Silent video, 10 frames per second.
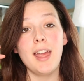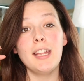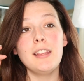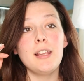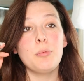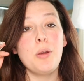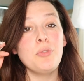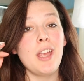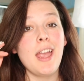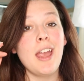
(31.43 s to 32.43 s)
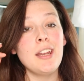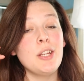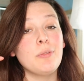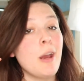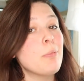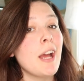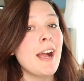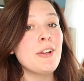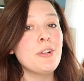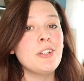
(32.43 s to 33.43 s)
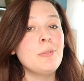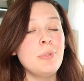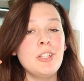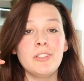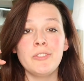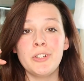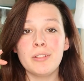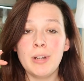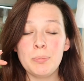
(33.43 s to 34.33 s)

I think pretty much any reptile could be your first